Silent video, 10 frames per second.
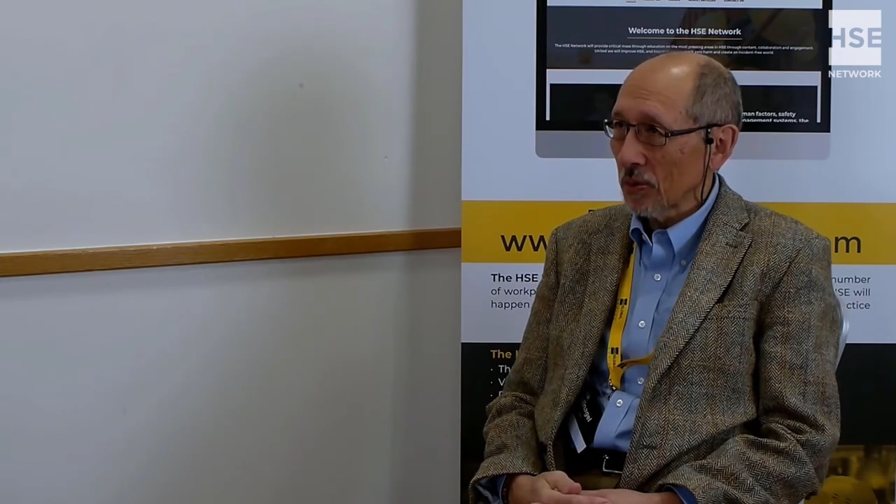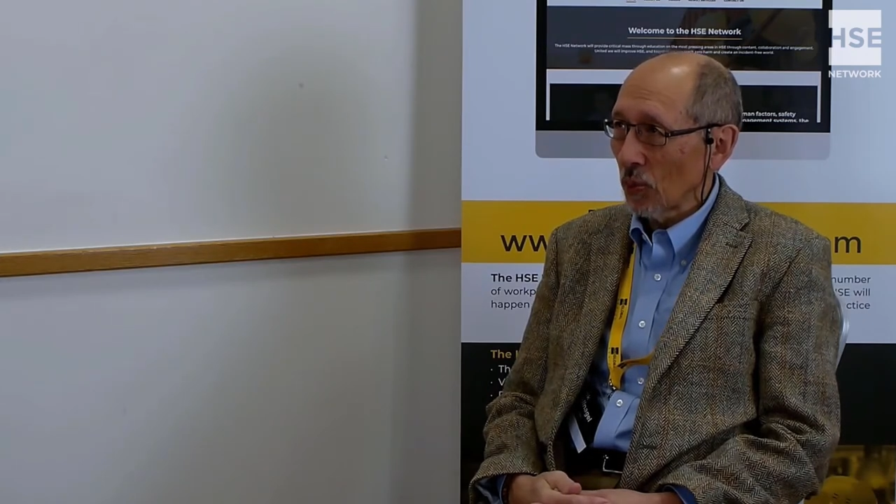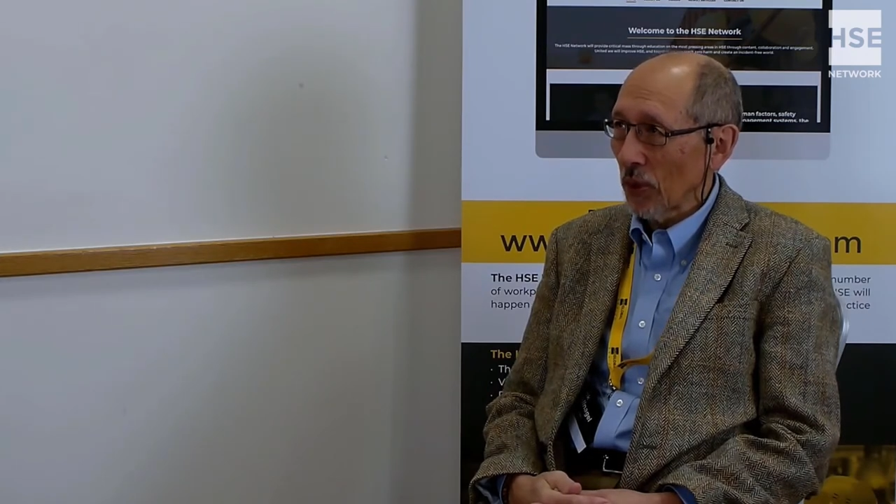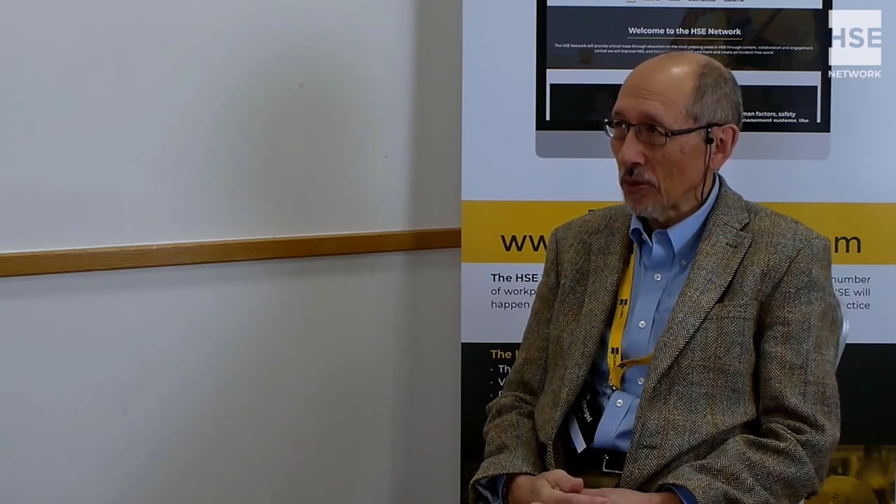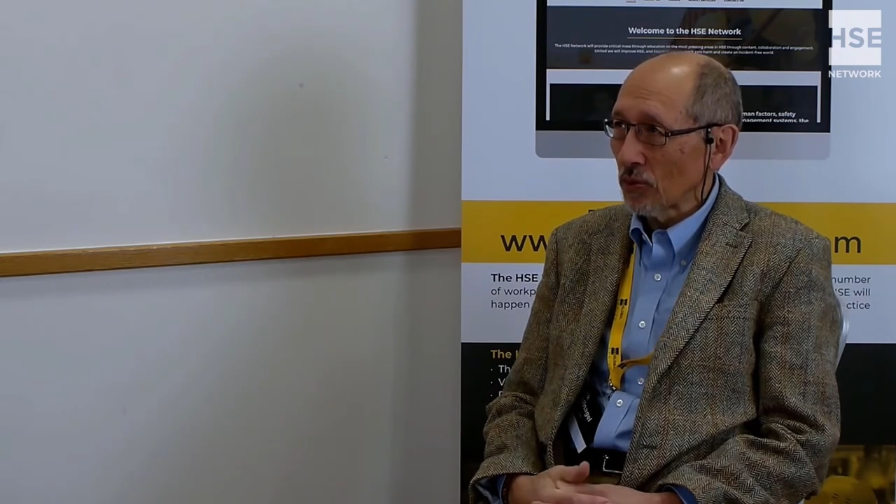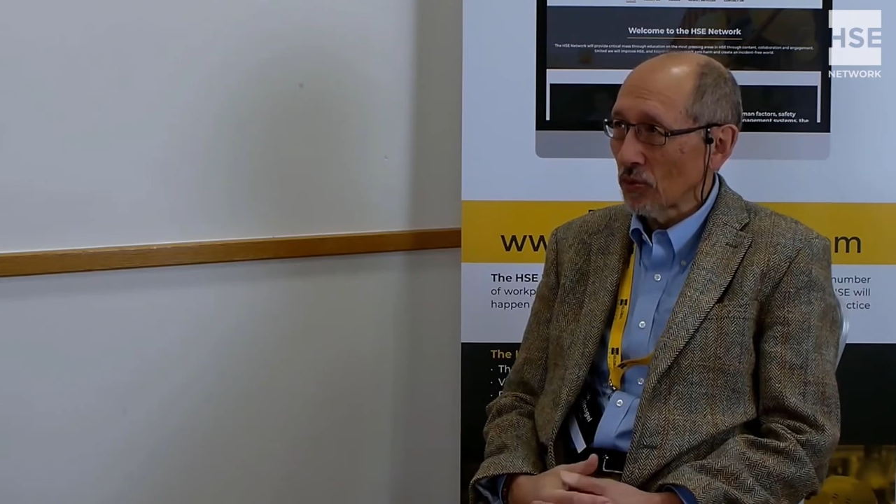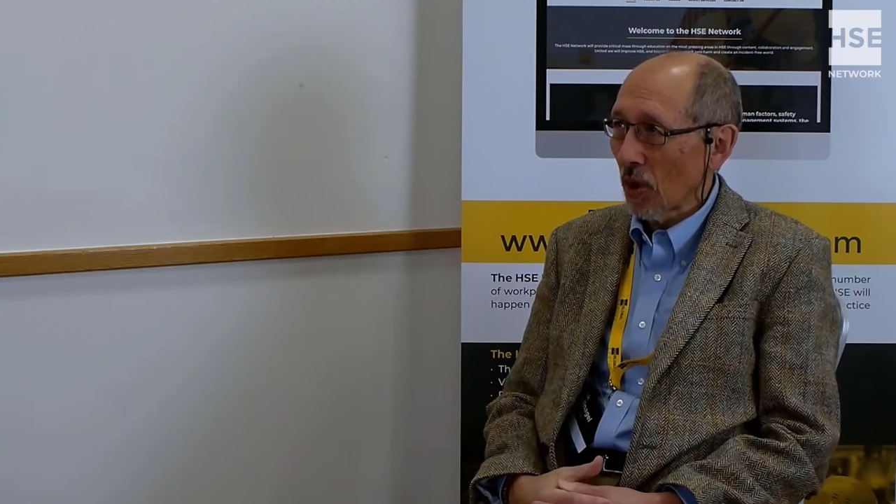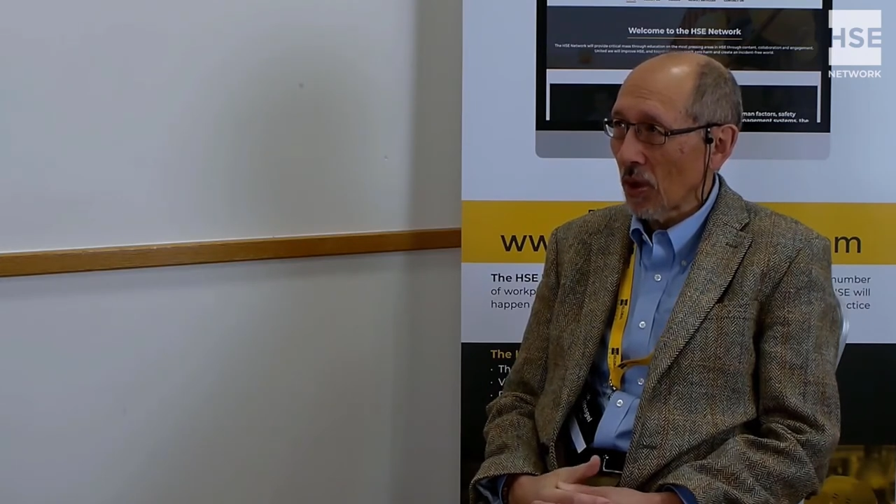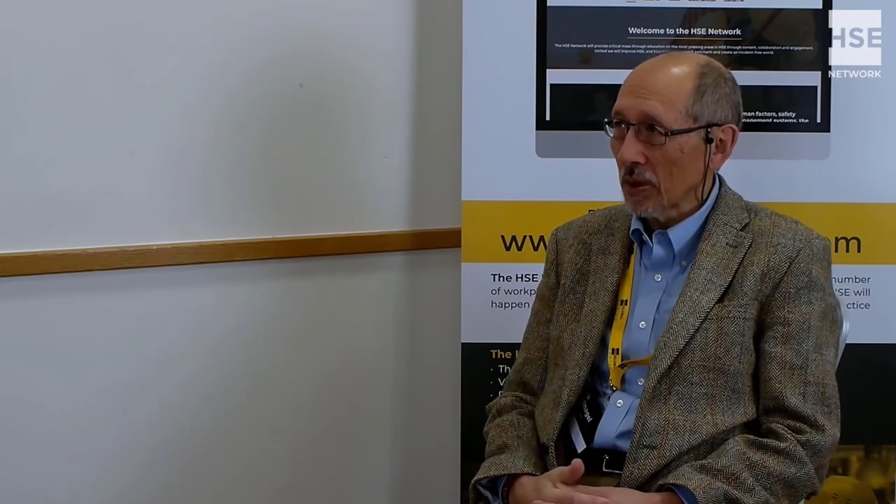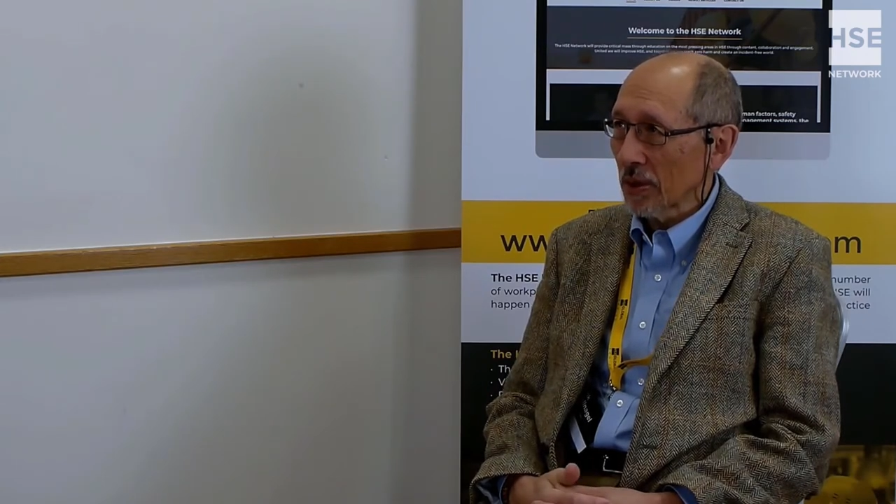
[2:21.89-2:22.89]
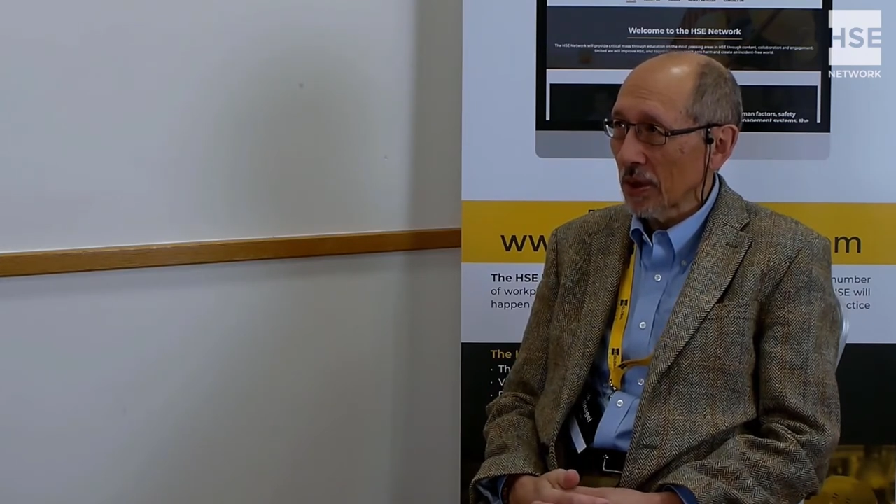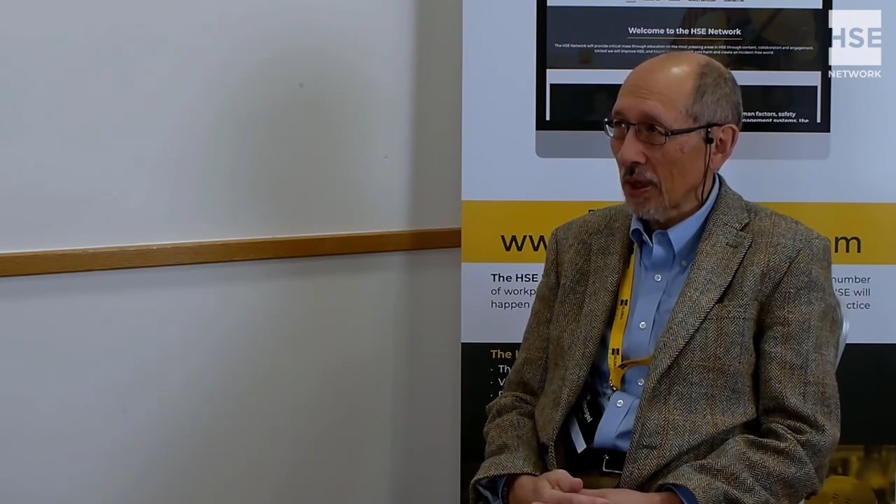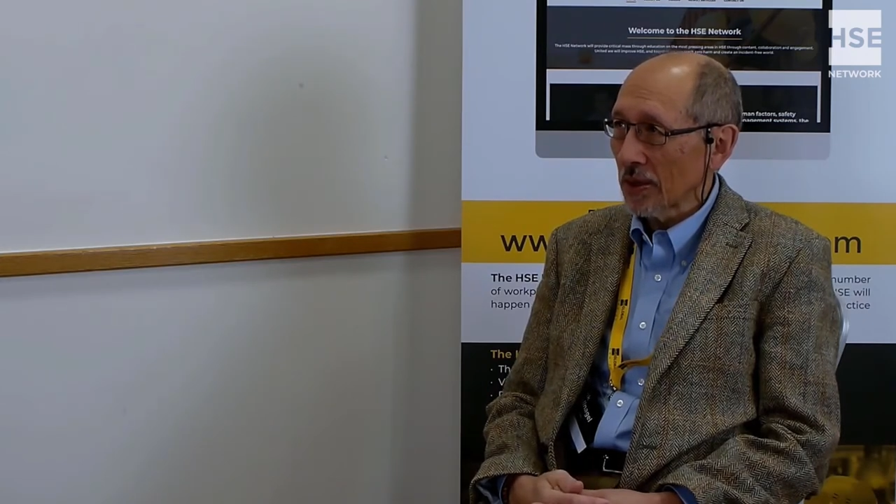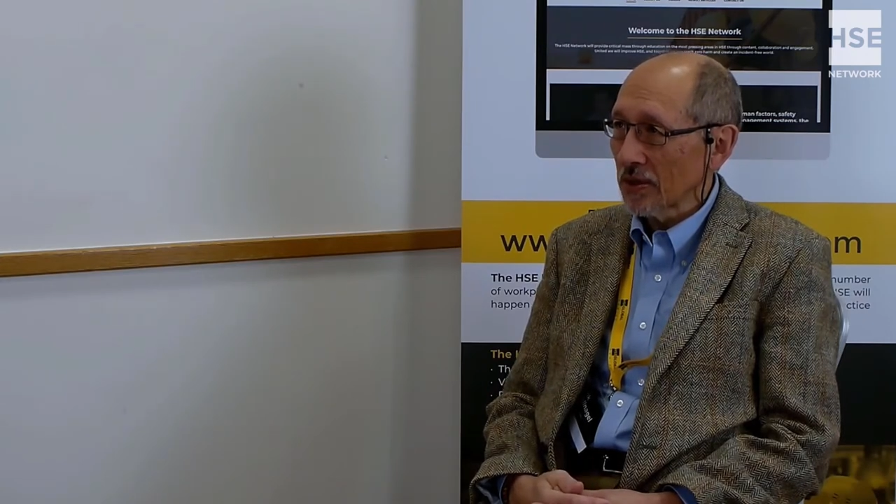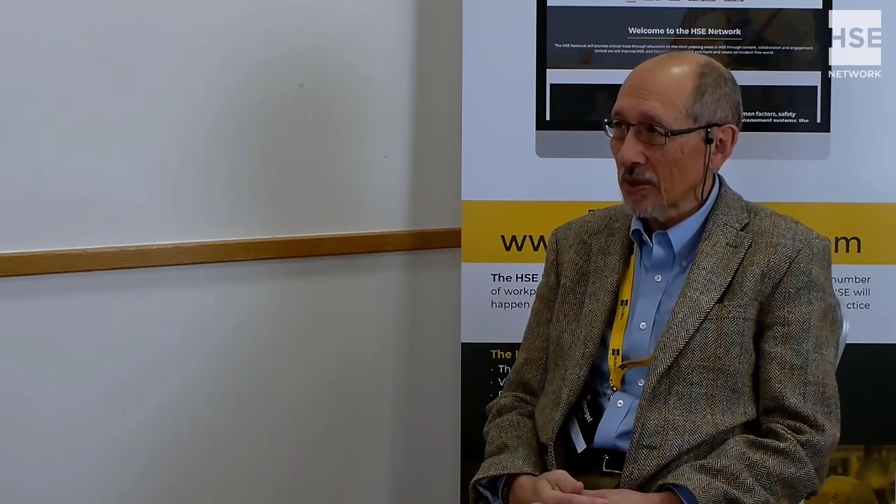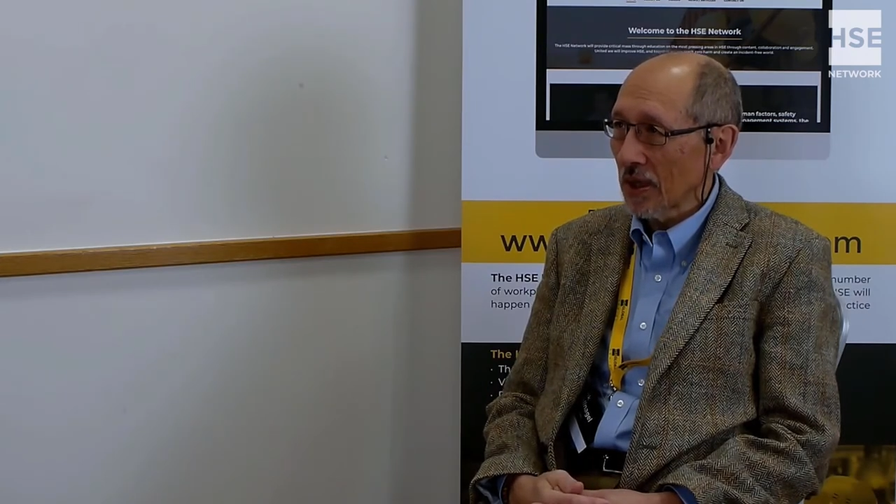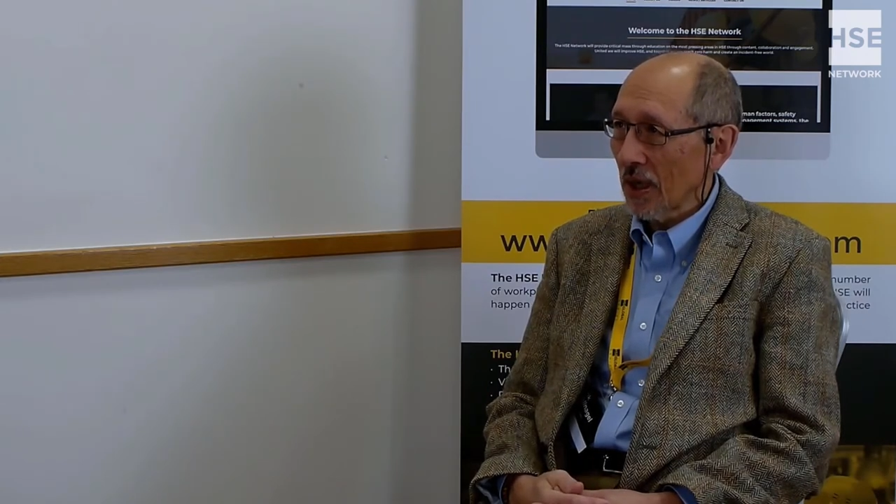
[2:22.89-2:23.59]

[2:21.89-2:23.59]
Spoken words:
went wrong and say,